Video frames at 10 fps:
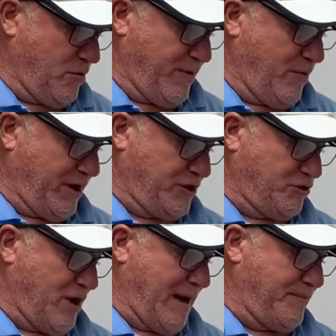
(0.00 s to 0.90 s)
We want to
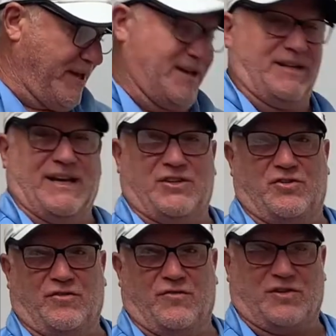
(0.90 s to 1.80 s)
drop in, get
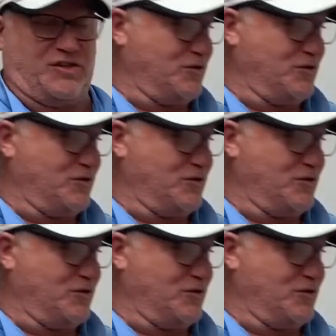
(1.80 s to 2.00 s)
2 versus